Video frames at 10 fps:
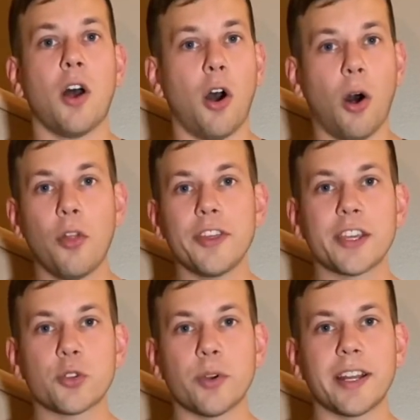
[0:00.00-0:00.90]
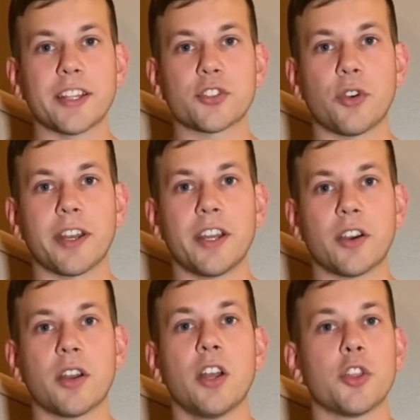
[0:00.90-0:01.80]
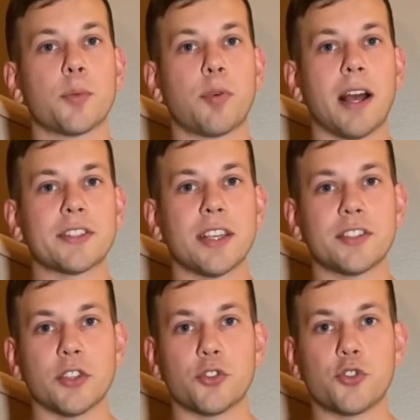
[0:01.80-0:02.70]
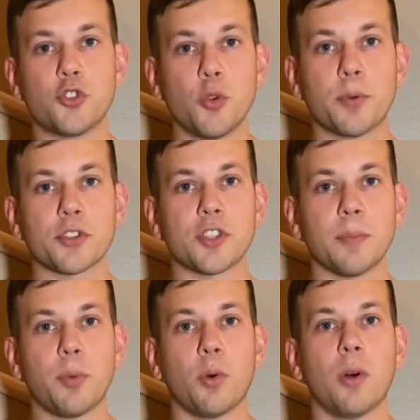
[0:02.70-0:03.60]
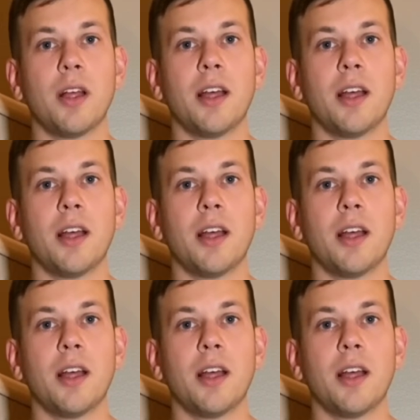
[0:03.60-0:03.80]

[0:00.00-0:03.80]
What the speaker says: All the ingredients are in here. The process is super simple.